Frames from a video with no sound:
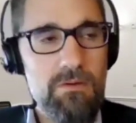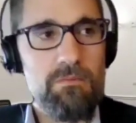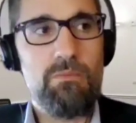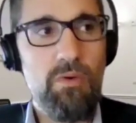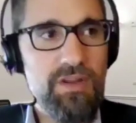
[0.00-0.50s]

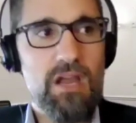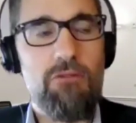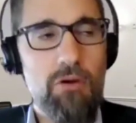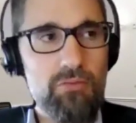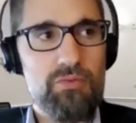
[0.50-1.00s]
moving
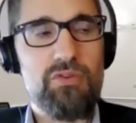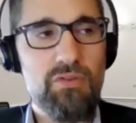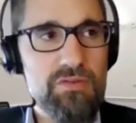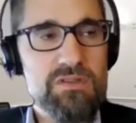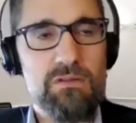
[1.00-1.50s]
around with your
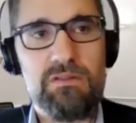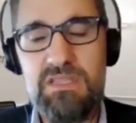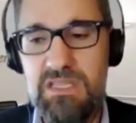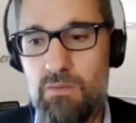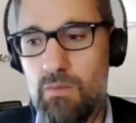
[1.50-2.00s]

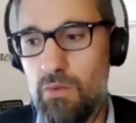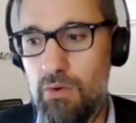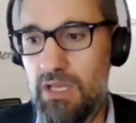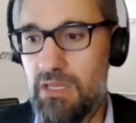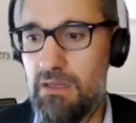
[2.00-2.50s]
consultancy
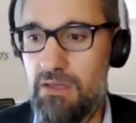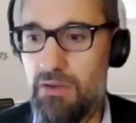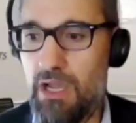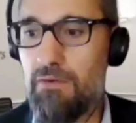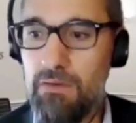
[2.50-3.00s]
work and
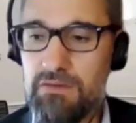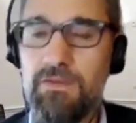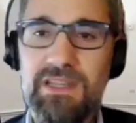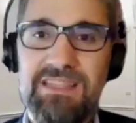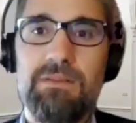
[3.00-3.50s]
you have a lot
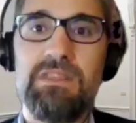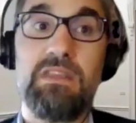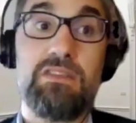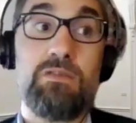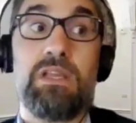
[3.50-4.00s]
of activity
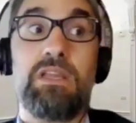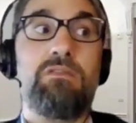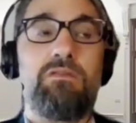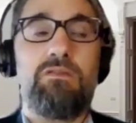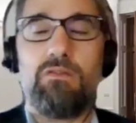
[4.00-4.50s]
that you
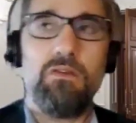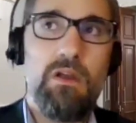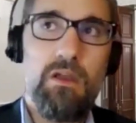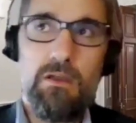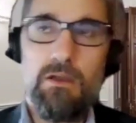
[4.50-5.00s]
can do
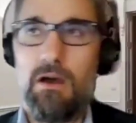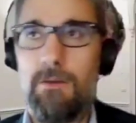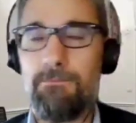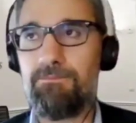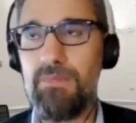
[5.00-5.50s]

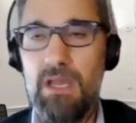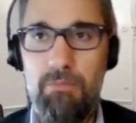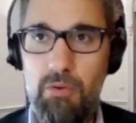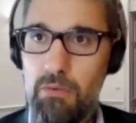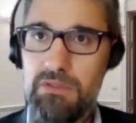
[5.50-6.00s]

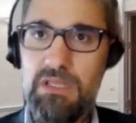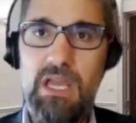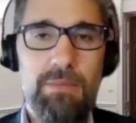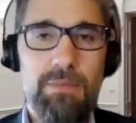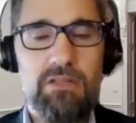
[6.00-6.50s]
abroad,
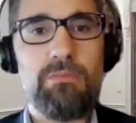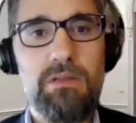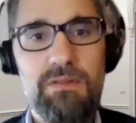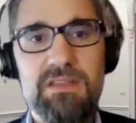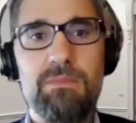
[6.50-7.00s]
yeah, I mean, the
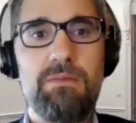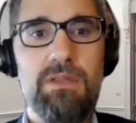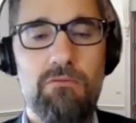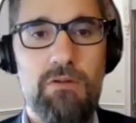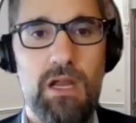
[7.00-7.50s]
Nomad visa, maybe
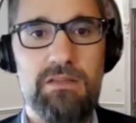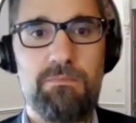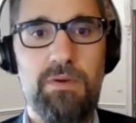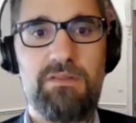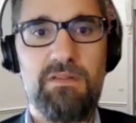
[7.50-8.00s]
you're right.
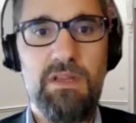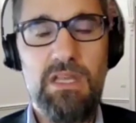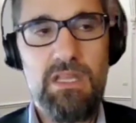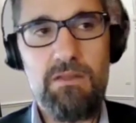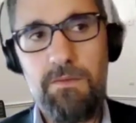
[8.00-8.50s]
But
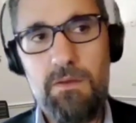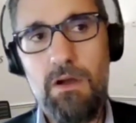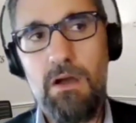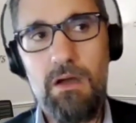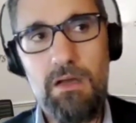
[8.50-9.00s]
if you
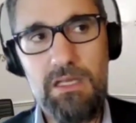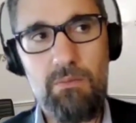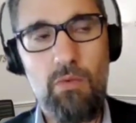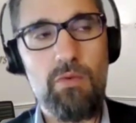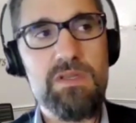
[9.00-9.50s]
are in a
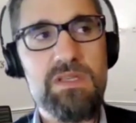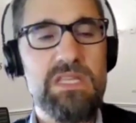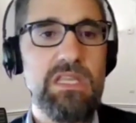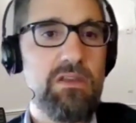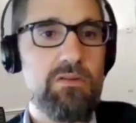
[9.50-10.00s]
more
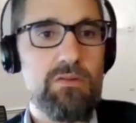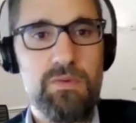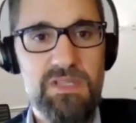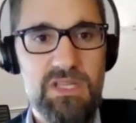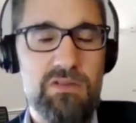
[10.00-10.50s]
senior
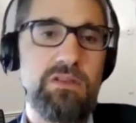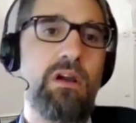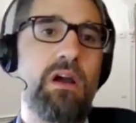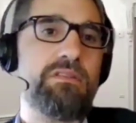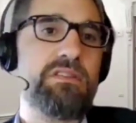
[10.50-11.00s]
position,
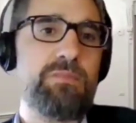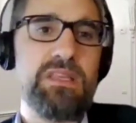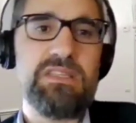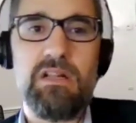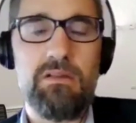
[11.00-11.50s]
you have just
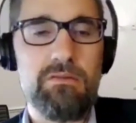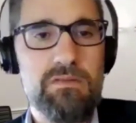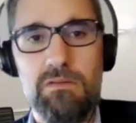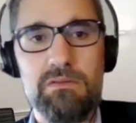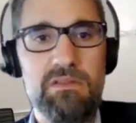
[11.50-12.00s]
basically
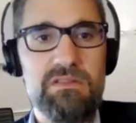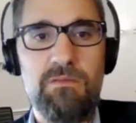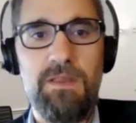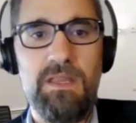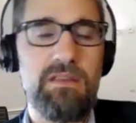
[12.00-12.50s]
consultancy
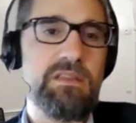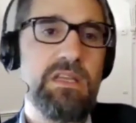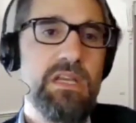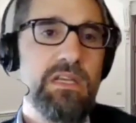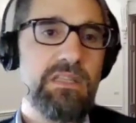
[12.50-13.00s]
fees
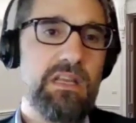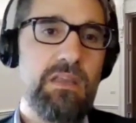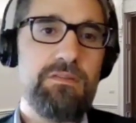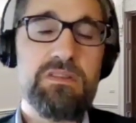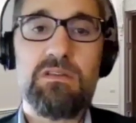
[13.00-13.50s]
that
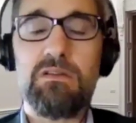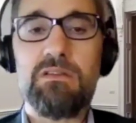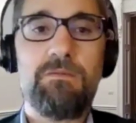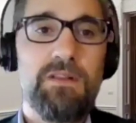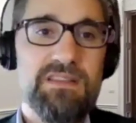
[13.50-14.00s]
give you
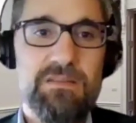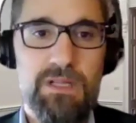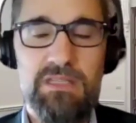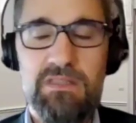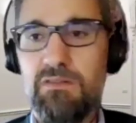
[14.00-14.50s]
certain
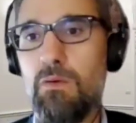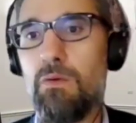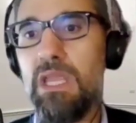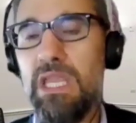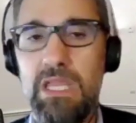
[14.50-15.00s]
flexibility to go
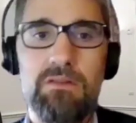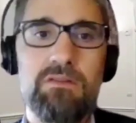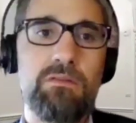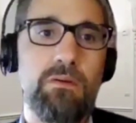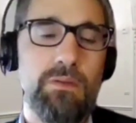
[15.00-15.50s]
here,
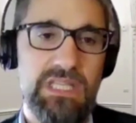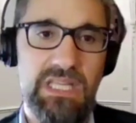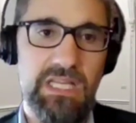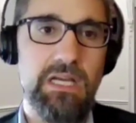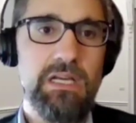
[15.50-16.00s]
to go
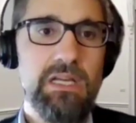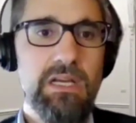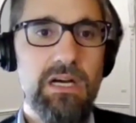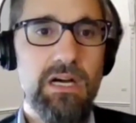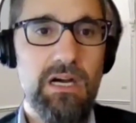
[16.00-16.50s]
there,
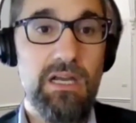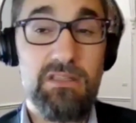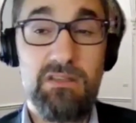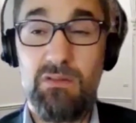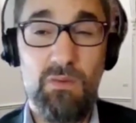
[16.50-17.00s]

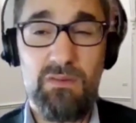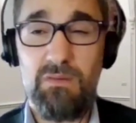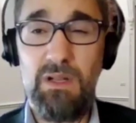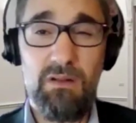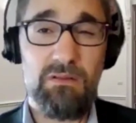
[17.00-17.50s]
and you don't want to
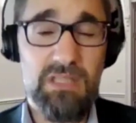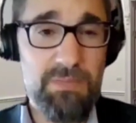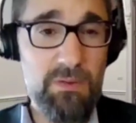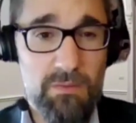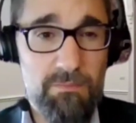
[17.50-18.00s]
be locked
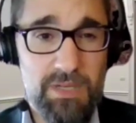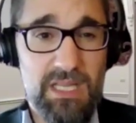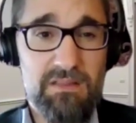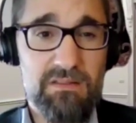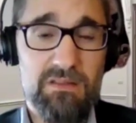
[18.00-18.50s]
up in one
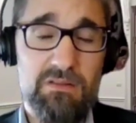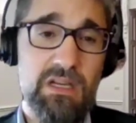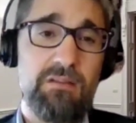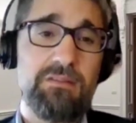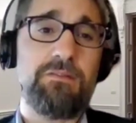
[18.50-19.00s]
place and you
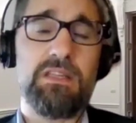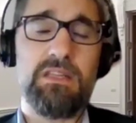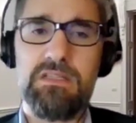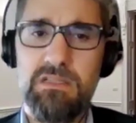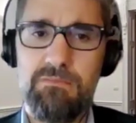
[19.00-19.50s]
have the
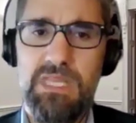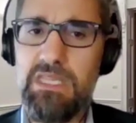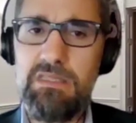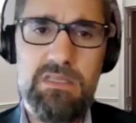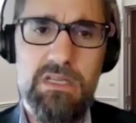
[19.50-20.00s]
financial
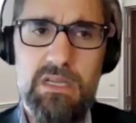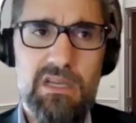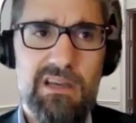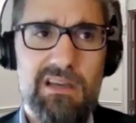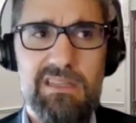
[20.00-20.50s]
means,
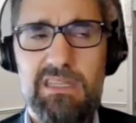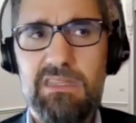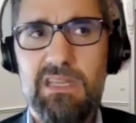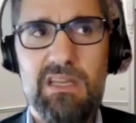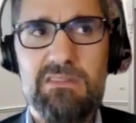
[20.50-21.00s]
I
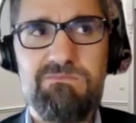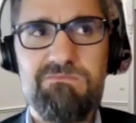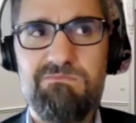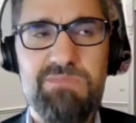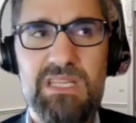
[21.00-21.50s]
think that
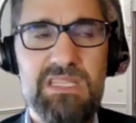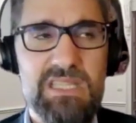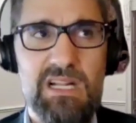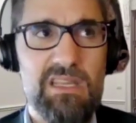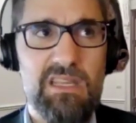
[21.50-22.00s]

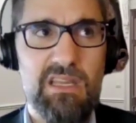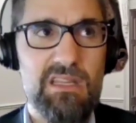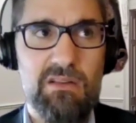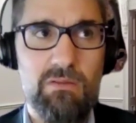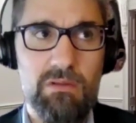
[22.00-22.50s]
basically
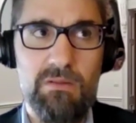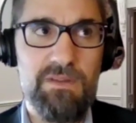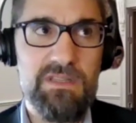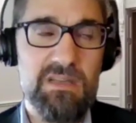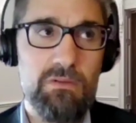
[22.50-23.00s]
the golden
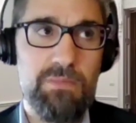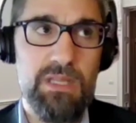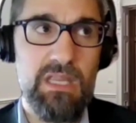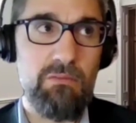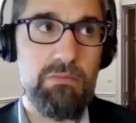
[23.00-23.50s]
visa will
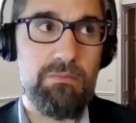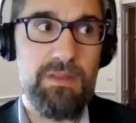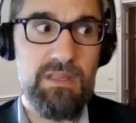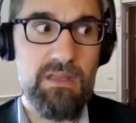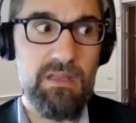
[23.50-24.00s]
be
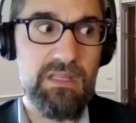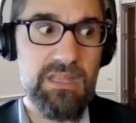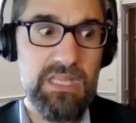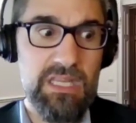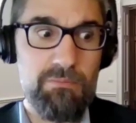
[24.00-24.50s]
the
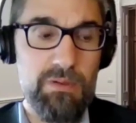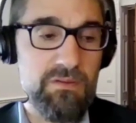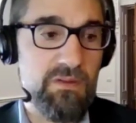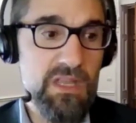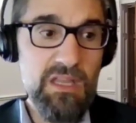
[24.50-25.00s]
thing.
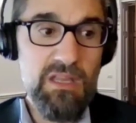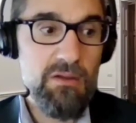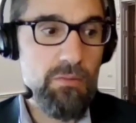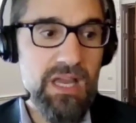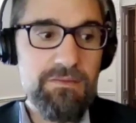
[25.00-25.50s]
But
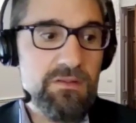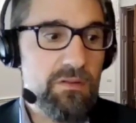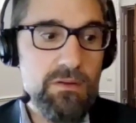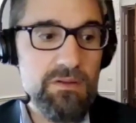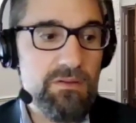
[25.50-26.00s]
we have to
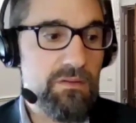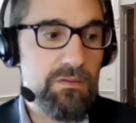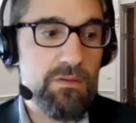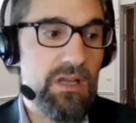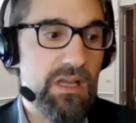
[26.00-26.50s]
look
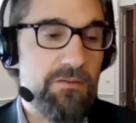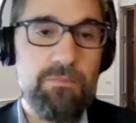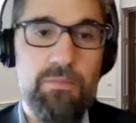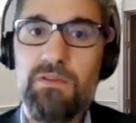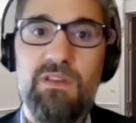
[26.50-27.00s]
into every
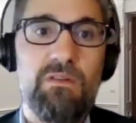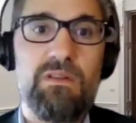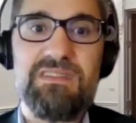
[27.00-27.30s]
particular